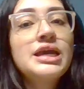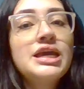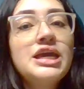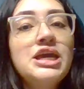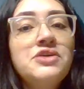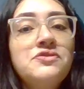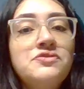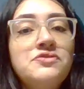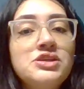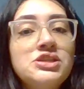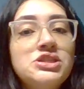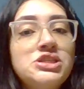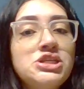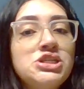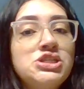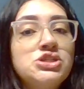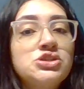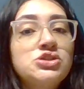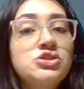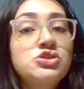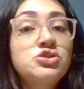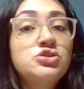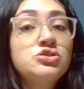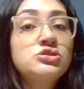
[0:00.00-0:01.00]
If the
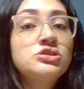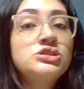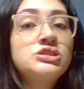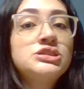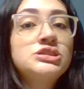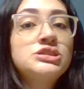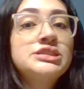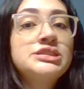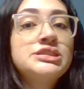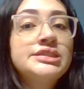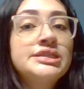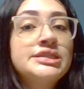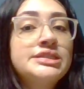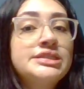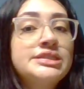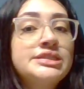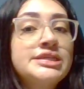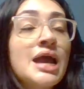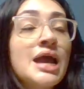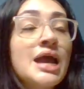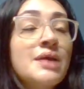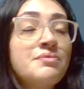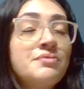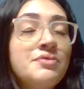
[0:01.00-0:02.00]
teacher chooses the
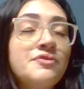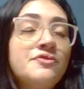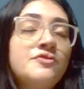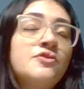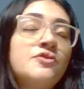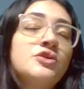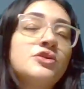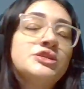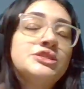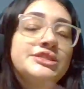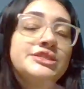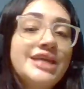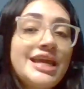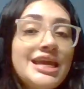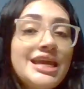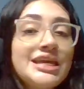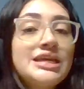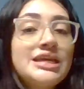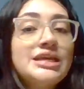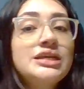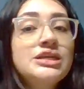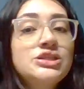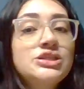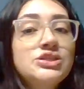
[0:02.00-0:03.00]
type before
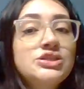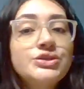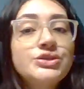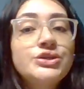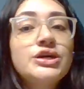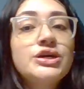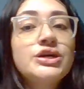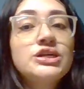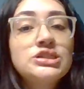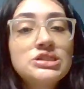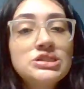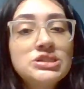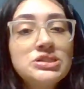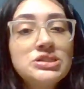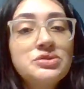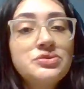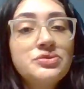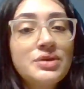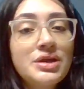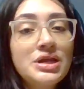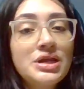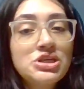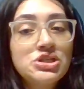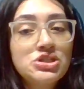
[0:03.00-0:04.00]
taking into
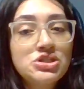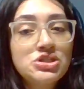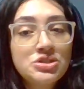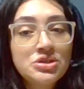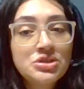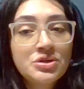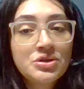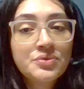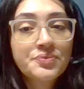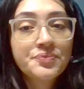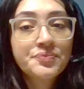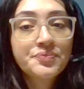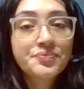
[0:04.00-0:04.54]
consideration